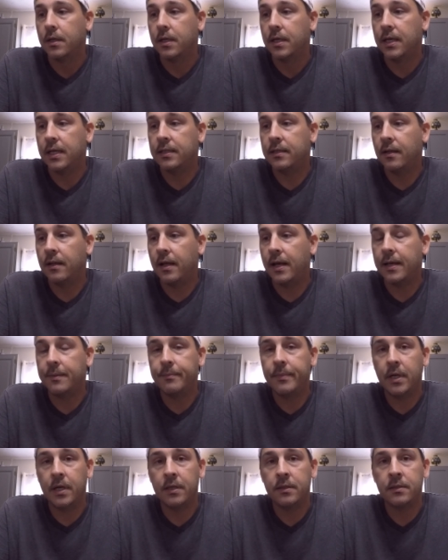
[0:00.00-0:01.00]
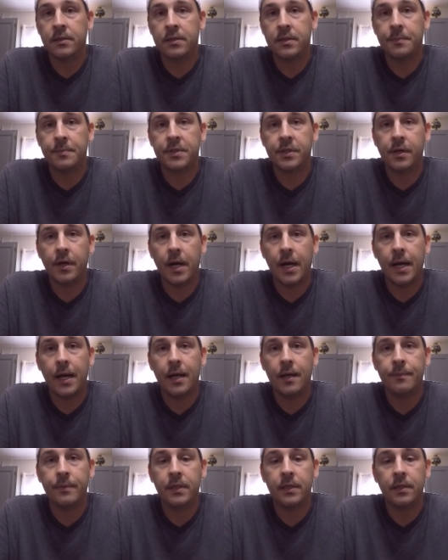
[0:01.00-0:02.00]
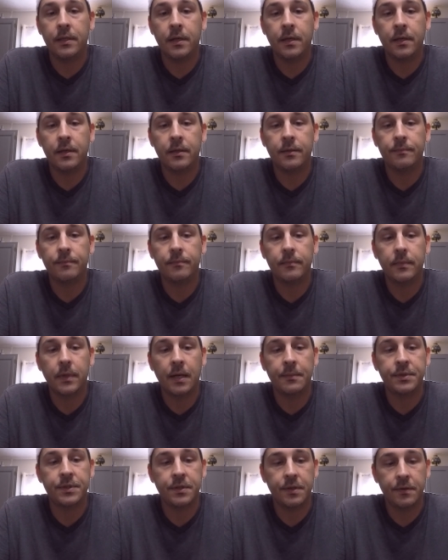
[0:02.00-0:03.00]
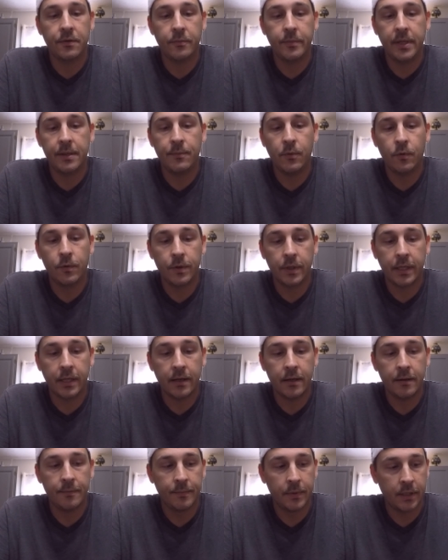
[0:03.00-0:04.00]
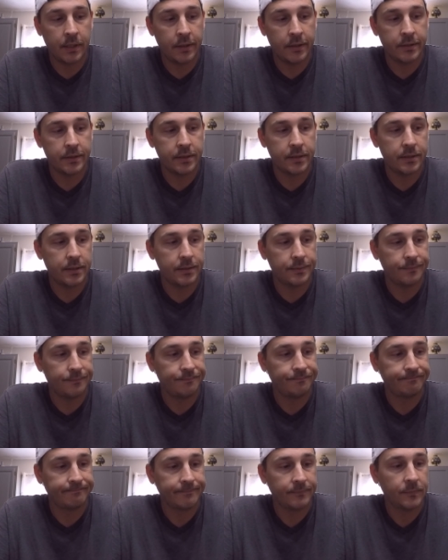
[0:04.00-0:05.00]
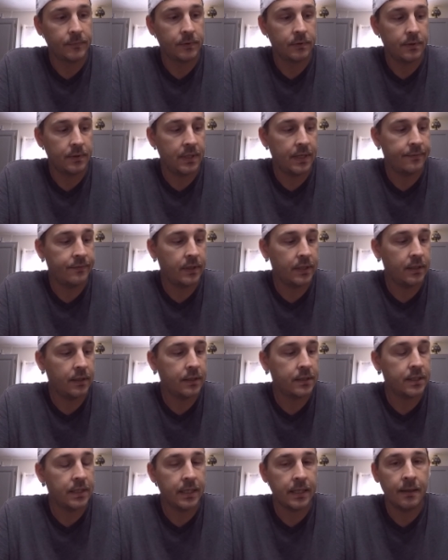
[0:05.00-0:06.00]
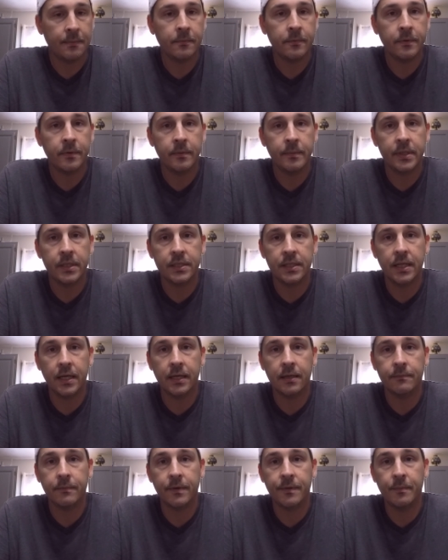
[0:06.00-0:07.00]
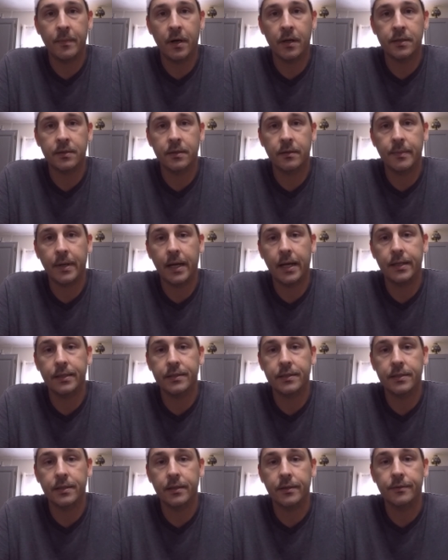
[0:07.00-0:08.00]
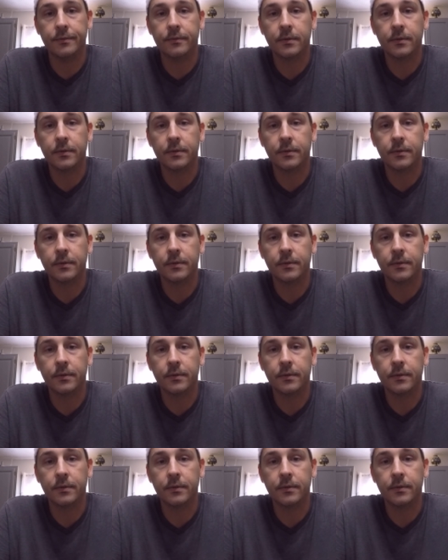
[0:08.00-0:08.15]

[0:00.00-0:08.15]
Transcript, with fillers: hit the like button, subscribe, and uh, I'm sure there'll be more to come, because it definitely looks like I'm going to be sticking with MonsterBass. So